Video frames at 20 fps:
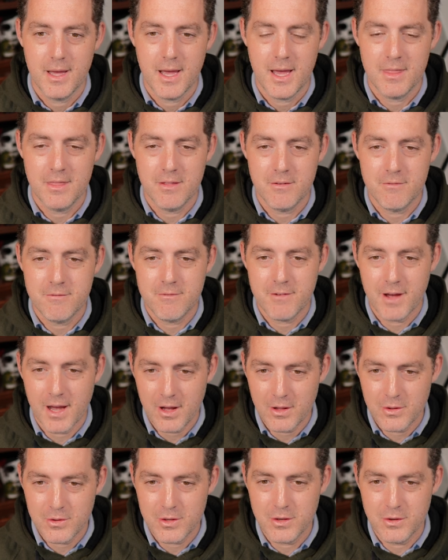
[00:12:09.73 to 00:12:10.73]
And the
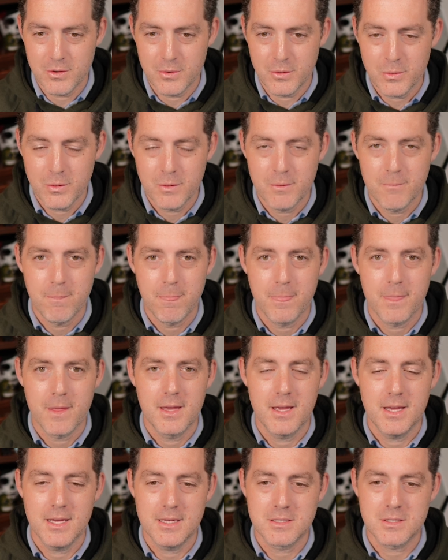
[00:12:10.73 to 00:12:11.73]
value
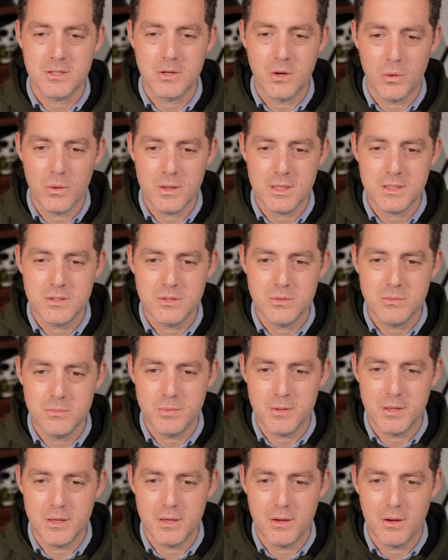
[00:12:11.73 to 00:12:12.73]
is going to
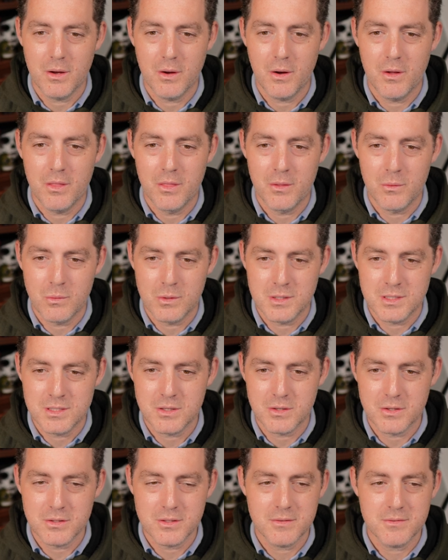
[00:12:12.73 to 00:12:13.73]
be the
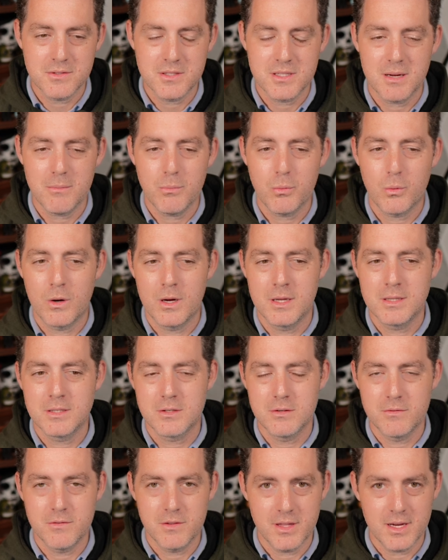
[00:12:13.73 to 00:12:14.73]
result of step one.
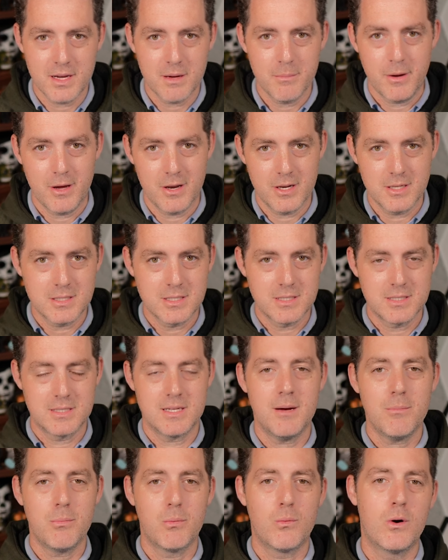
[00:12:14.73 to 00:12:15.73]
So if you think about it,
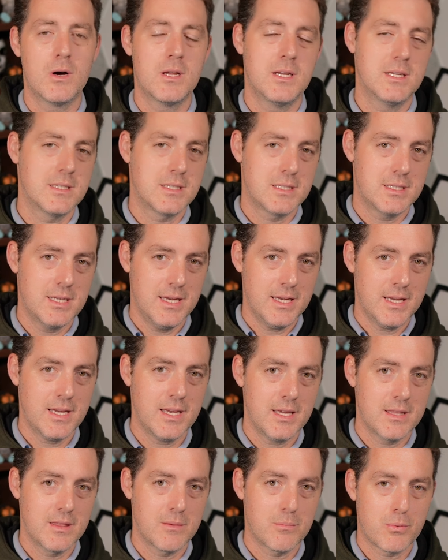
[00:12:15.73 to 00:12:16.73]
step one is
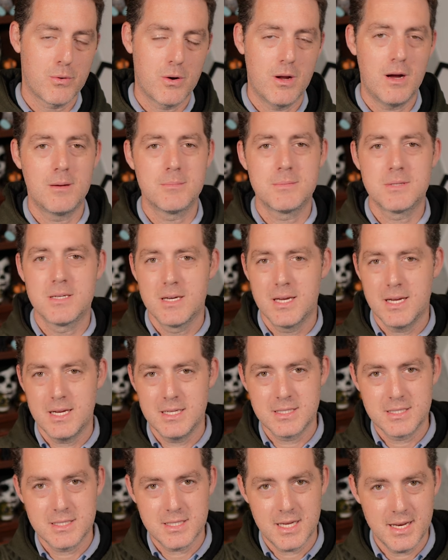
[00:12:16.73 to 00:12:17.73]
taking the prompt
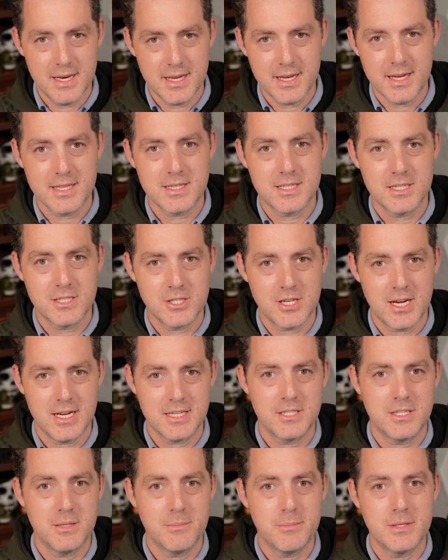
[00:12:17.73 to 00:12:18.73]
and sending it to
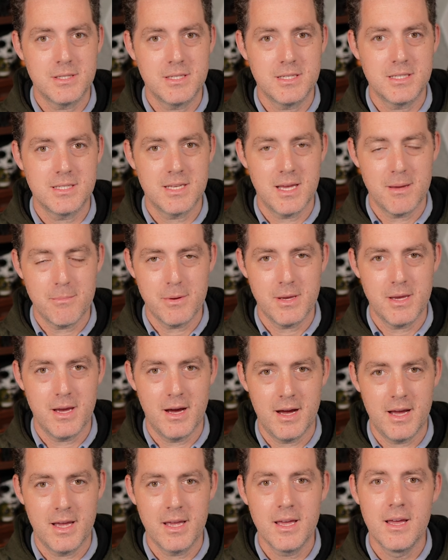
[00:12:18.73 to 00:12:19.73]
ChatGPT's
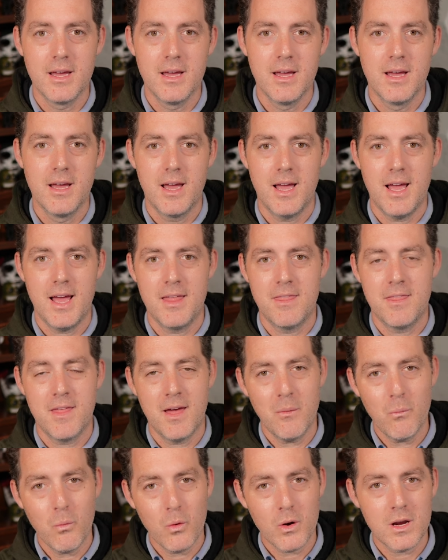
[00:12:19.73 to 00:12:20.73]
API. And
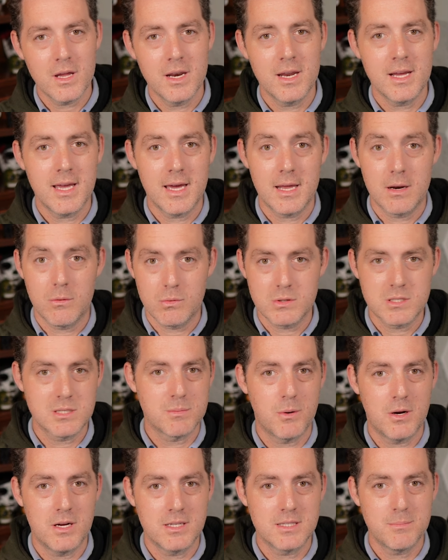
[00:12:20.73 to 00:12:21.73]
then we're going to get a
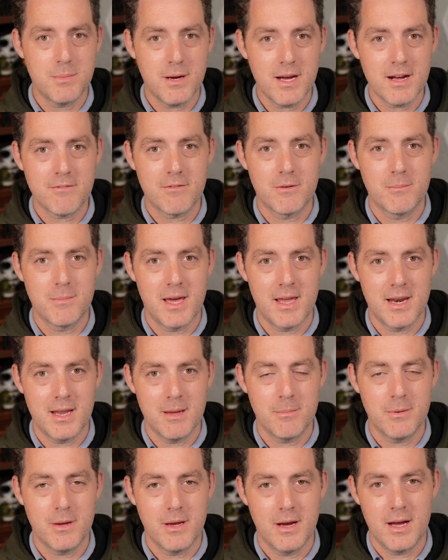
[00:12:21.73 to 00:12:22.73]
response back from that
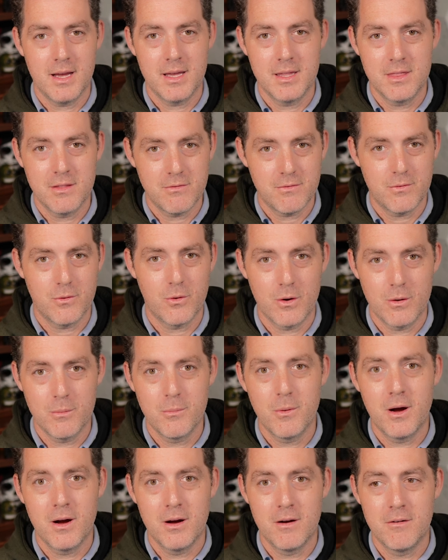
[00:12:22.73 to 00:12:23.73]
API in the
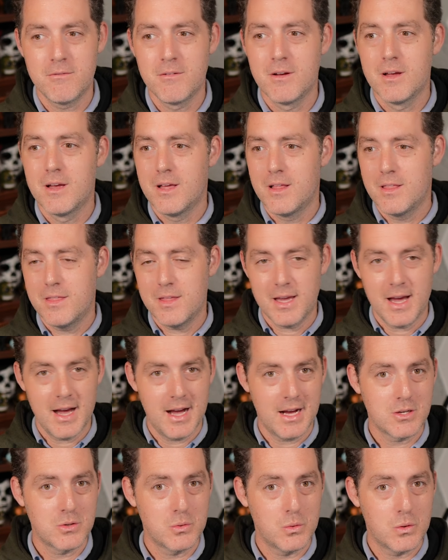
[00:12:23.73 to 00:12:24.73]
form of the
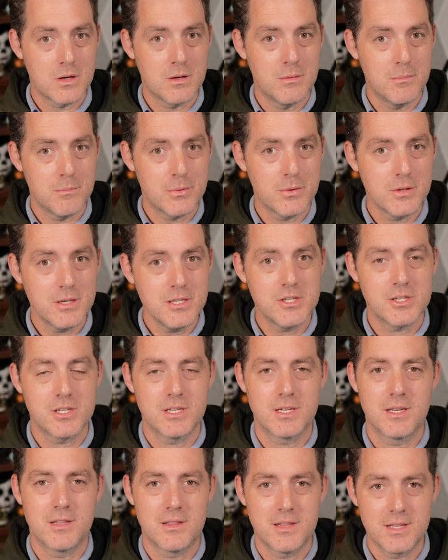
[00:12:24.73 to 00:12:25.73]
actual
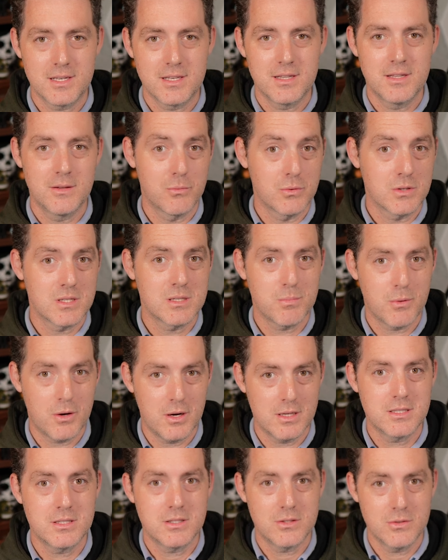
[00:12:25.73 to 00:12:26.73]
completion, the, the
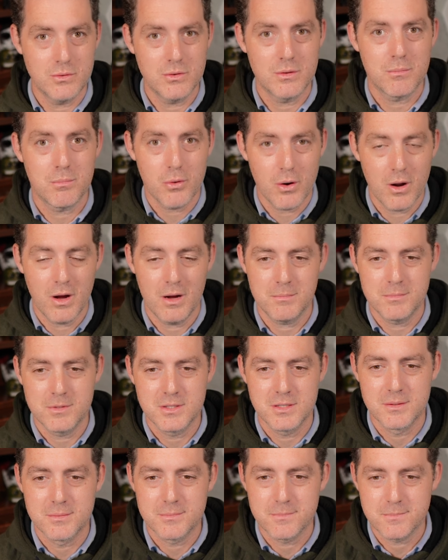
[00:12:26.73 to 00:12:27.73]
response to the
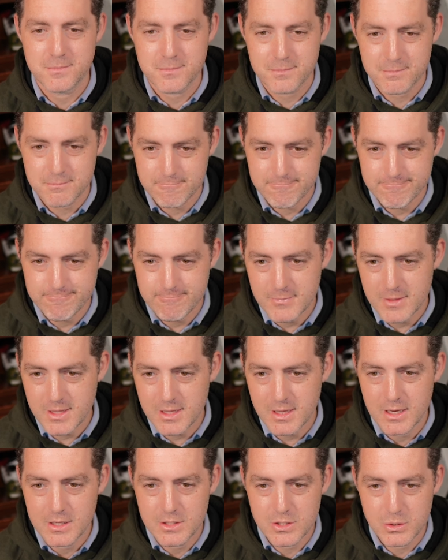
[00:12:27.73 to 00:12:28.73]
prompt.
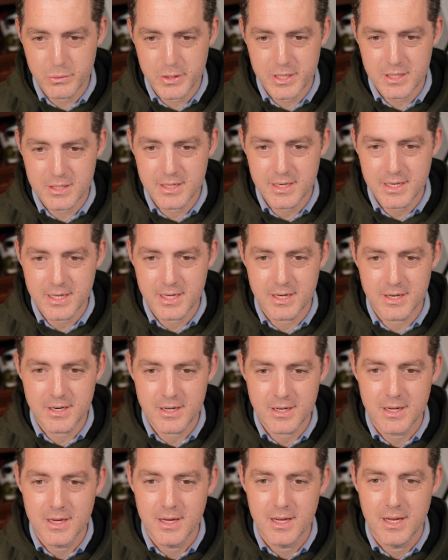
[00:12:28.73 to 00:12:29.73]
So we click
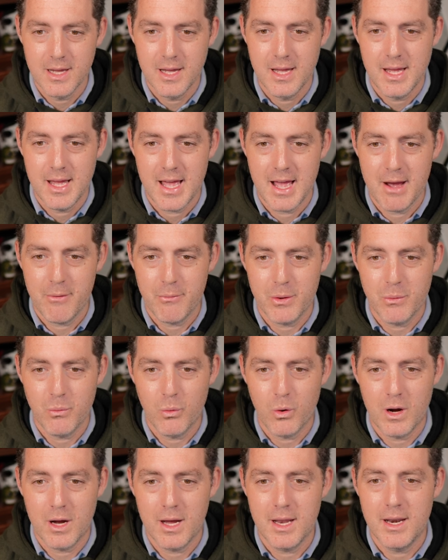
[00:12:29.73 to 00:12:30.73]
here and we
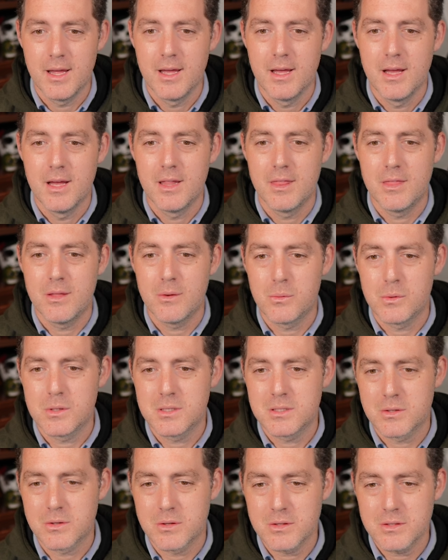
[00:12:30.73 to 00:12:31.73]
want the
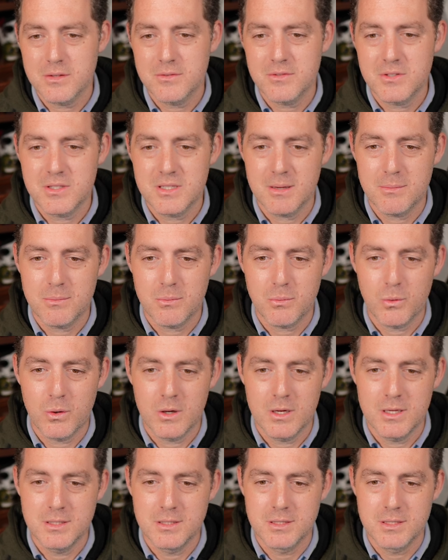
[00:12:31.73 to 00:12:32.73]
result of step
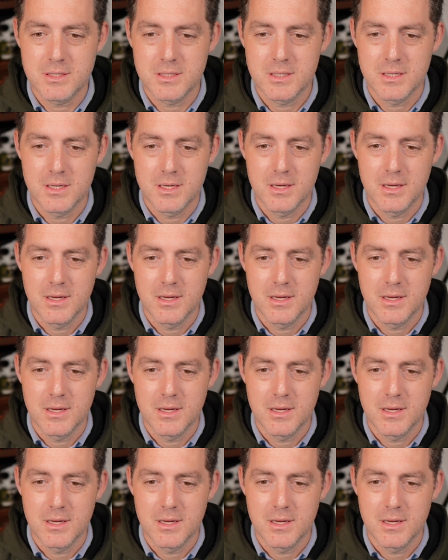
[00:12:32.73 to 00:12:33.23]
one's